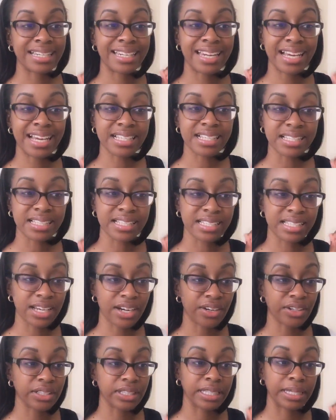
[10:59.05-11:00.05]

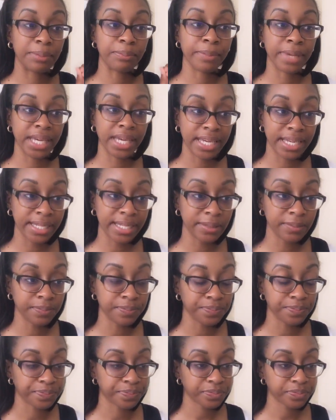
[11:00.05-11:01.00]
necessarily mean